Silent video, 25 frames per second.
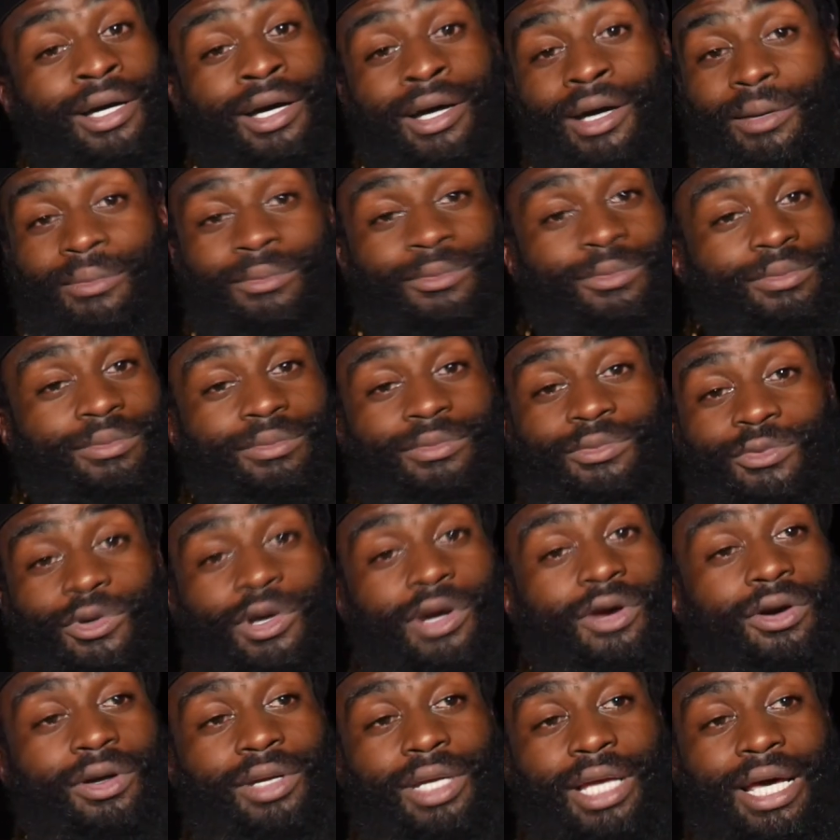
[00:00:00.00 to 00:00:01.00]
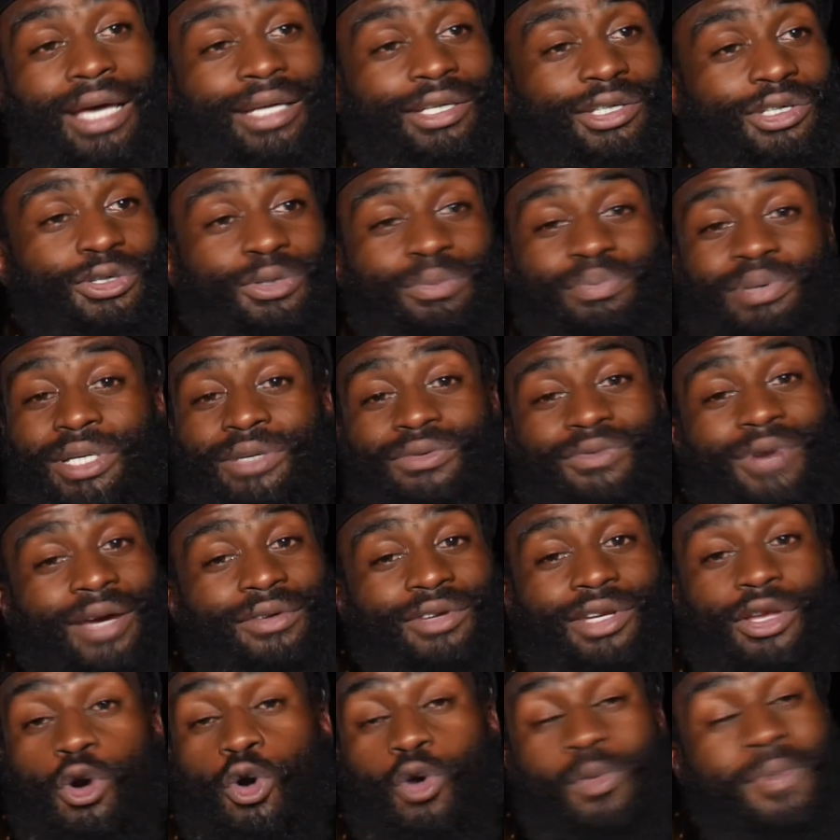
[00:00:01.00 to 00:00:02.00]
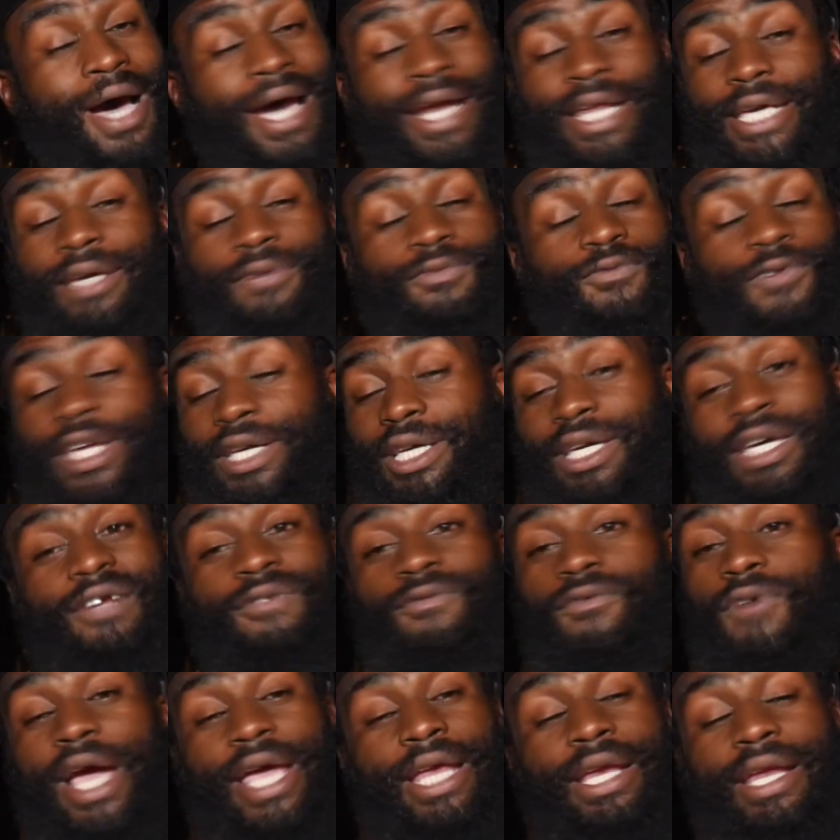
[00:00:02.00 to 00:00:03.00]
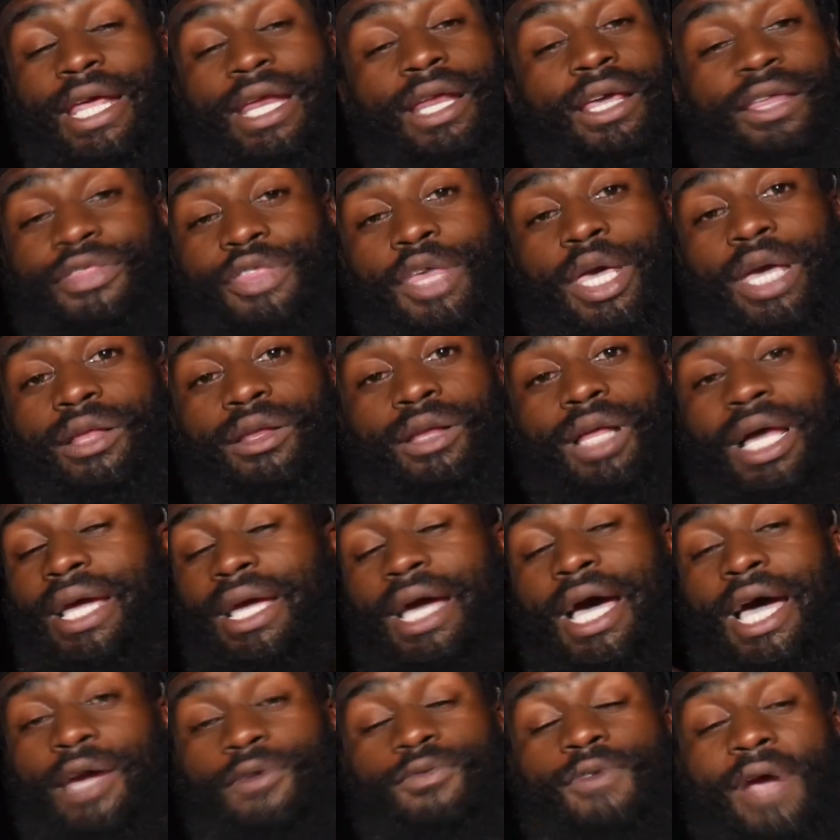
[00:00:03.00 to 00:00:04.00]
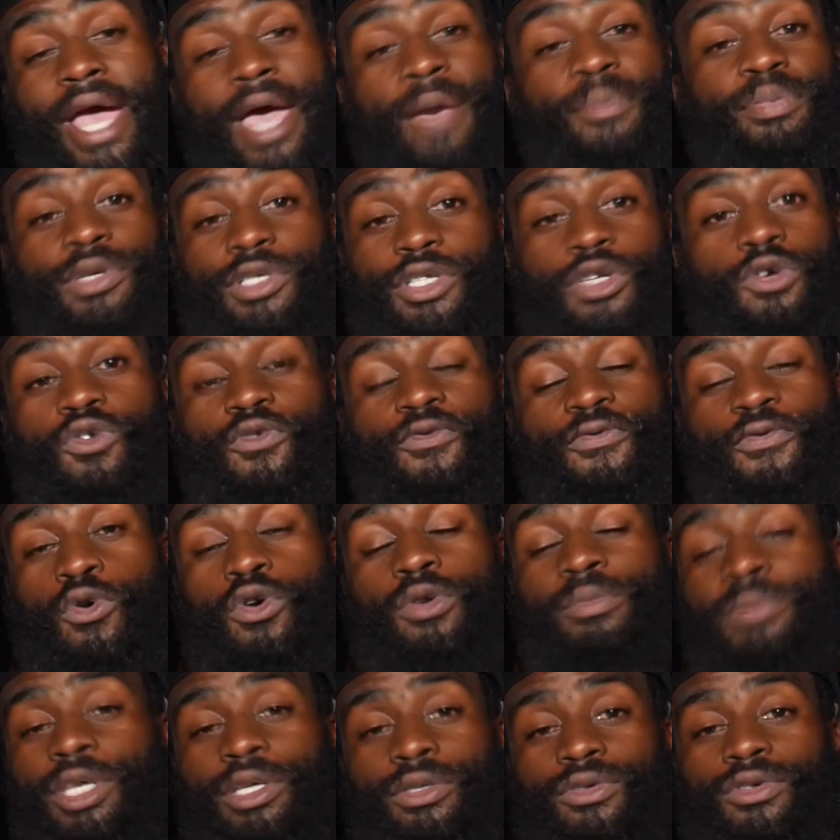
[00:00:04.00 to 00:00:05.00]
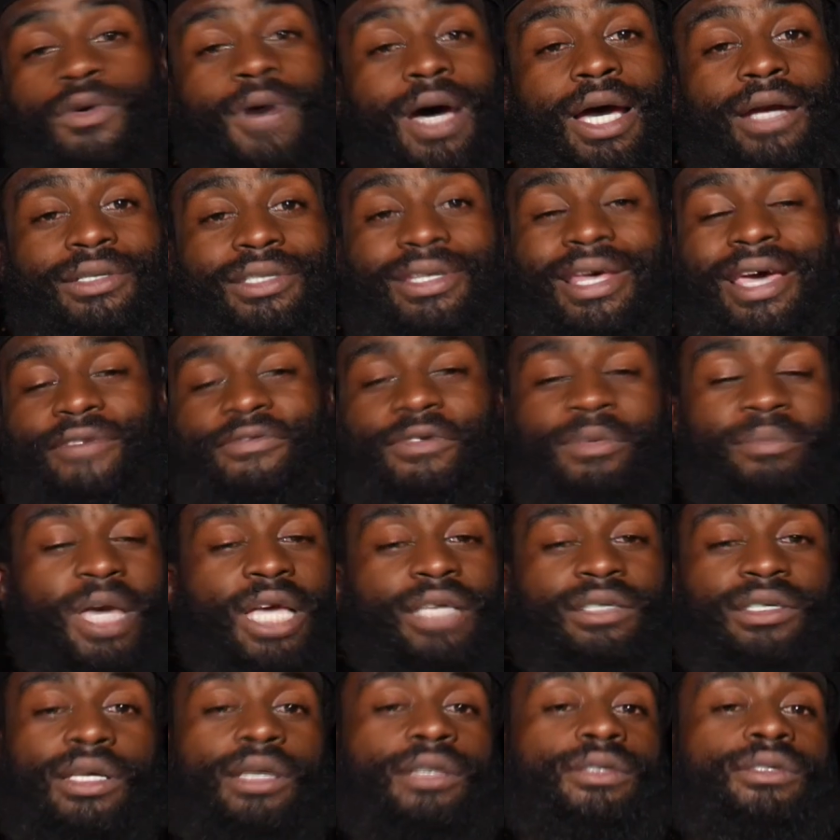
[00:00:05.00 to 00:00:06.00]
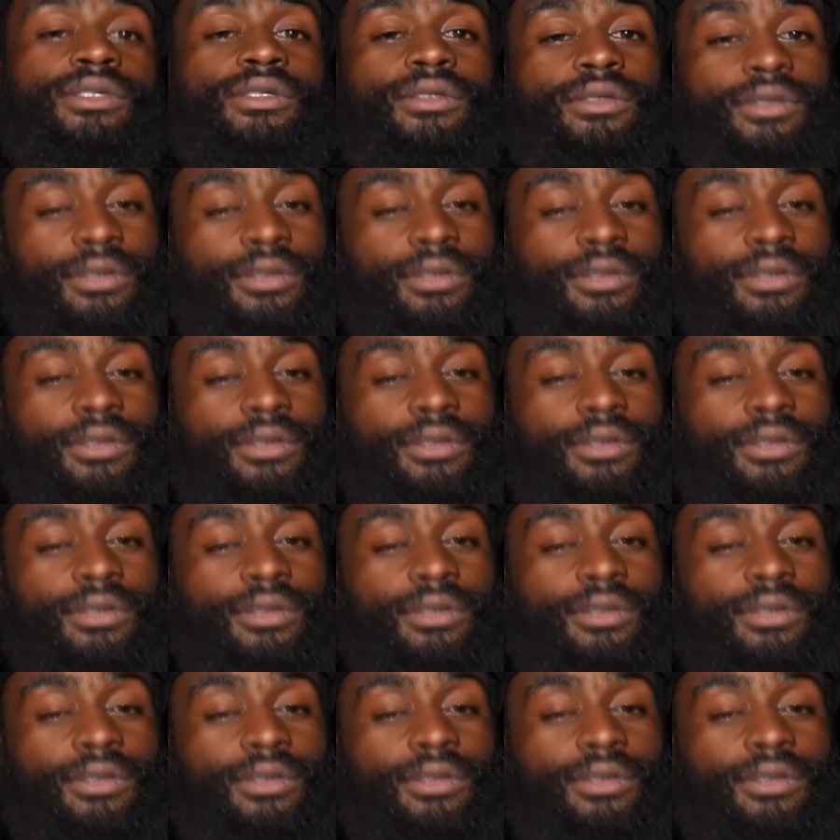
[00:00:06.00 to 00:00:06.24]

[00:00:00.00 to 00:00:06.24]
up with all that QP right? Nobody can write anything like I rap for me. So how does that even make sense? I